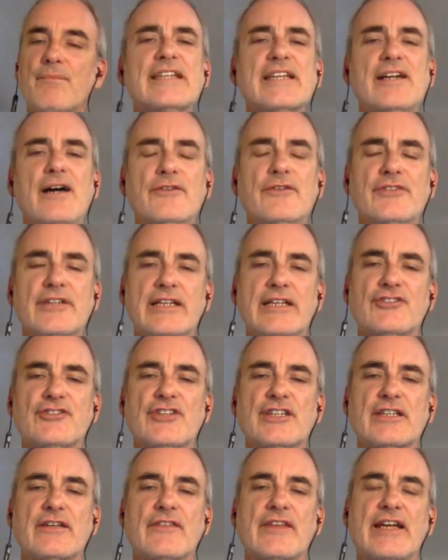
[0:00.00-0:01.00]
it's the
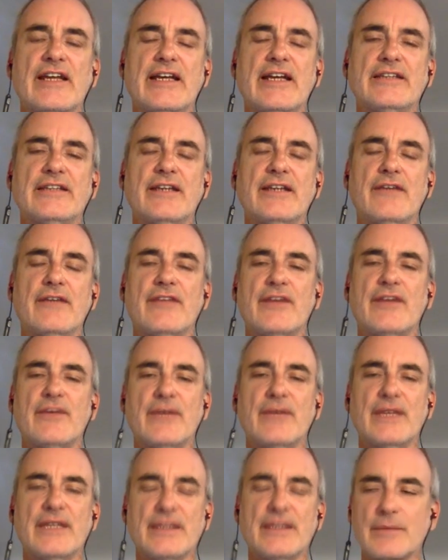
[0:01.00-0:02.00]
contradictions of that
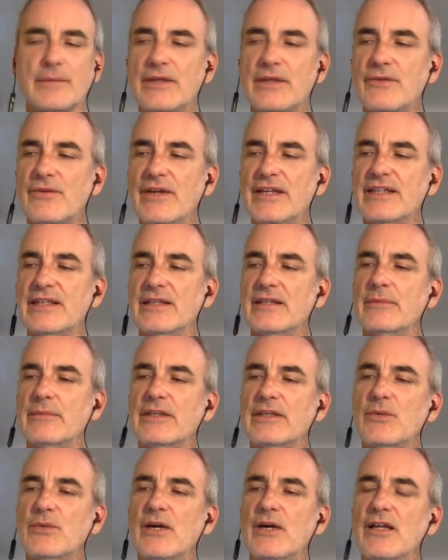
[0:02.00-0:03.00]
racism
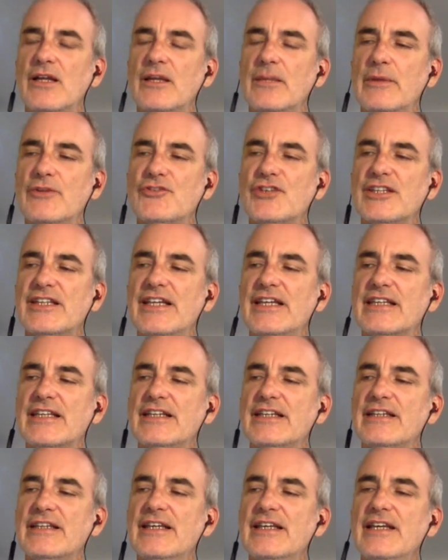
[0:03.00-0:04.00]
as well. I mean, just as
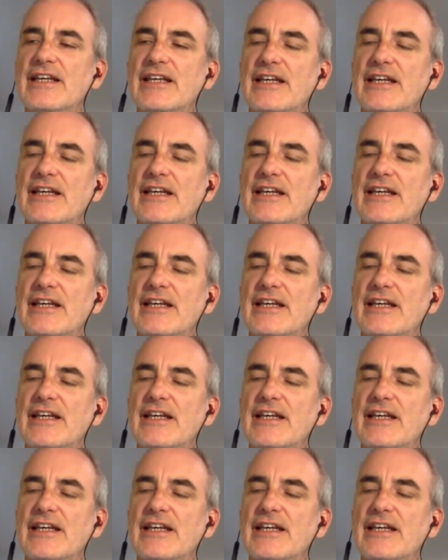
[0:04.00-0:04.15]
in